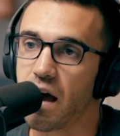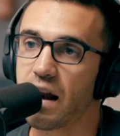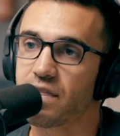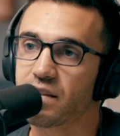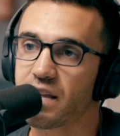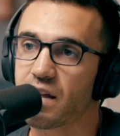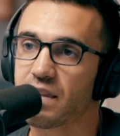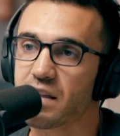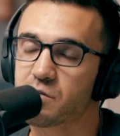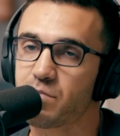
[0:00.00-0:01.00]
and I think that
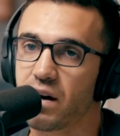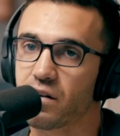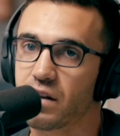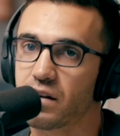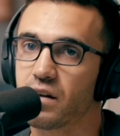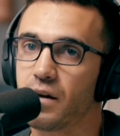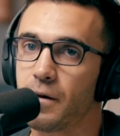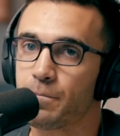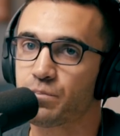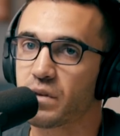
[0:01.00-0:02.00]
that's better than
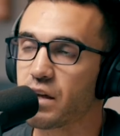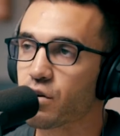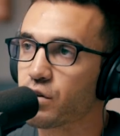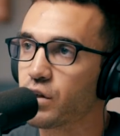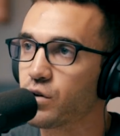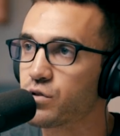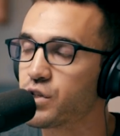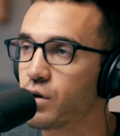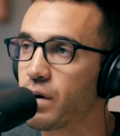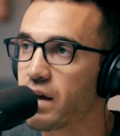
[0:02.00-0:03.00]
either you
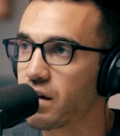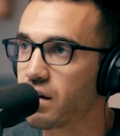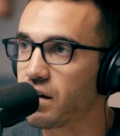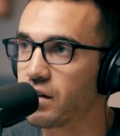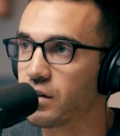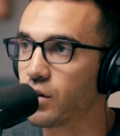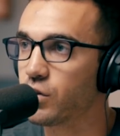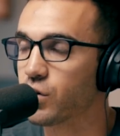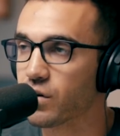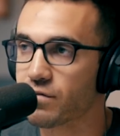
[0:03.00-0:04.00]
do it
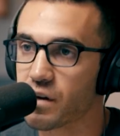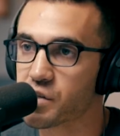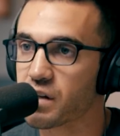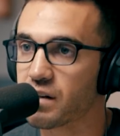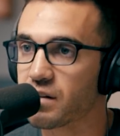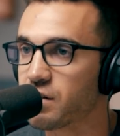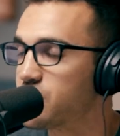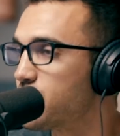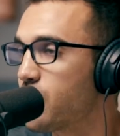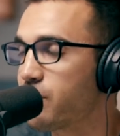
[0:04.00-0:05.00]
your vision, do a